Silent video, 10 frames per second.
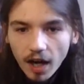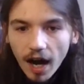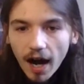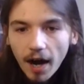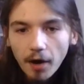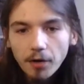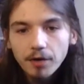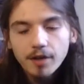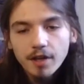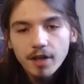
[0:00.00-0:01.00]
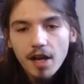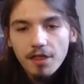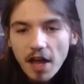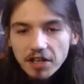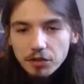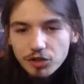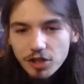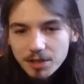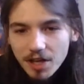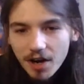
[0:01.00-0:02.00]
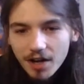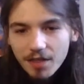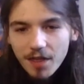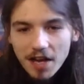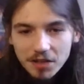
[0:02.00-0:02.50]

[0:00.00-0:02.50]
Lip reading: Oh, thank you, Gypsy Heart. Thank you